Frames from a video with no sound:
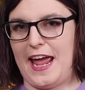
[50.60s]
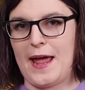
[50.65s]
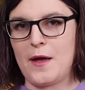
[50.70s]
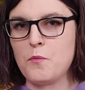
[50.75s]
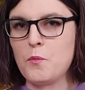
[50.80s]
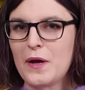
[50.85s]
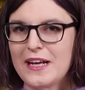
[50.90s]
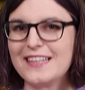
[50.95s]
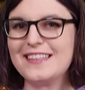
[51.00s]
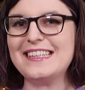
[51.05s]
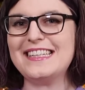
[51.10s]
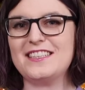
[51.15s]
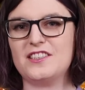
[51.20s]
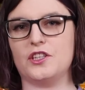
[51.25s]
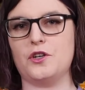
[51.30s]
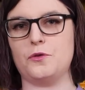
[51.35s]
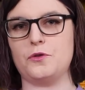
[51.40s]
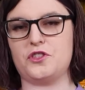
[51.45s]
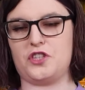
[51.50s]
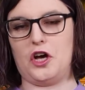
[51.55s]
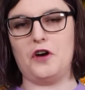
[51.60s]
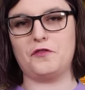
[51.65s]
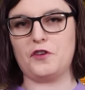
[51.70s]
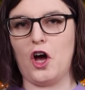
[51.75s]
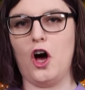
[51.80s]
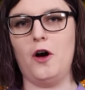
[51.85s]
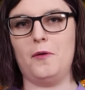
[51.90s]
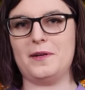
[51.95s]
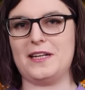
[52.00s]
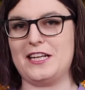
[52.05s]
a weekly dose of
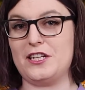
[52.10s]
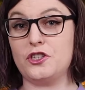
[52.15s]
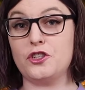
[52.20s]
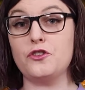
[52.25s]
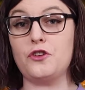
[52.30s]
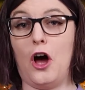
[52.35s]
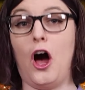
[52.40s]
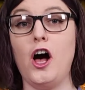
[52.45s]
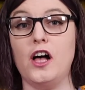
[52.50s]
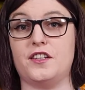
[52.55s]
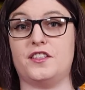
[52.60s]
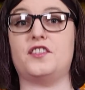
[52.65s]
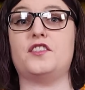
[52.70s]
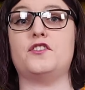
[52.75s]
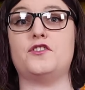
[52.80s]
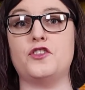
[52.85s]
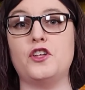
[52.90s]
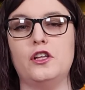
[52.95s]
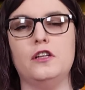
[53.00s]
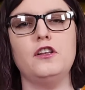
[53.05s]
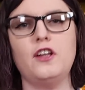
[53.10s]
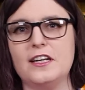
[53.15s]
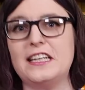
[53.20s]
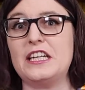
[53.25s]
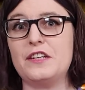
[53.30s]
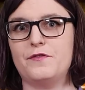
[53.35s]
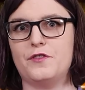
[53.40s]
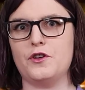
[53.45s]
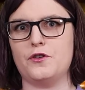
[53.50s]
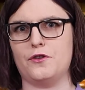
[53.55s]
comedy to us, the
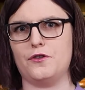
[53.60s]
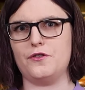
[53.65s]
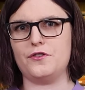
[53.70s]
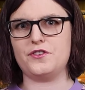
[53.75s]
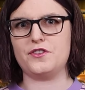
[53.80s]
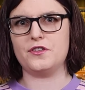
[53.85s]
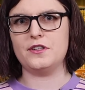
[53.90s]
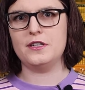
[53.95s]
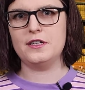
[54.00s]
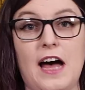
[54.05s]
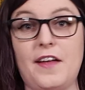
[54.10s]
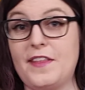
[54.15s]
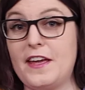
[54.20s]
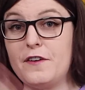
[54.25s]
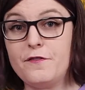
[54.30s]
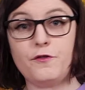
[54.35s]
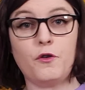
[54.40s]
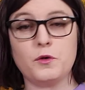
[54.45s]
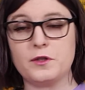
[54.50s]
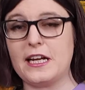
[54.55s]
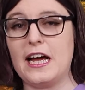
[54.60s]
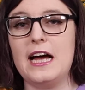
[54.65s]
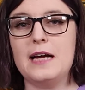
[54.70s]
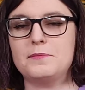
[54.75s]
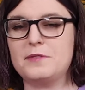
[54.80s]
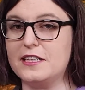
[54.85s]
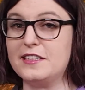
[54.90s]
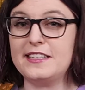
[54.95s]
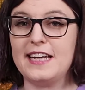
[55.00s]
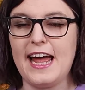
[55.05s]
lucky viewers, and then four
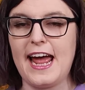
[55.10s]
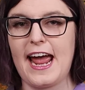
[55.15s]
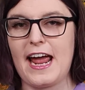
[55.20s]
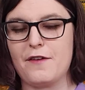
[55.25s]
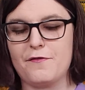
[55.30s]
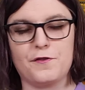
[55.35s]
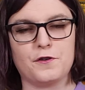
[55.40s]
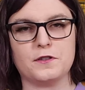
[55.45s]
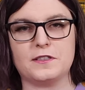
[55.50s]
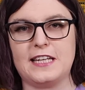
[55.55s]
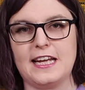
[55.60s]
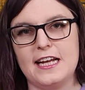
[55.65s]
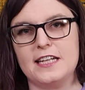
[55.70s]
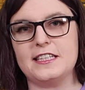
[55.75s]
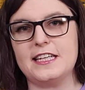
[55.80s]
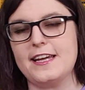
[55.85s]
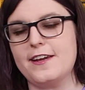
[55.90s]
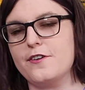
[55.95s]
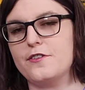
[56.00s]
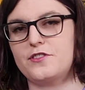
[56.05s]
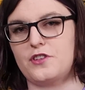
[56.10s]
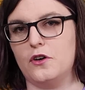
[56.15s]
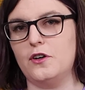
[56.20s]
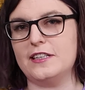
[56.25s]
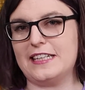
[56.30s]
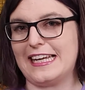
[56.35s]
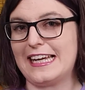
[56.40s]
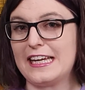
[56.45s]
times a day for 10 years on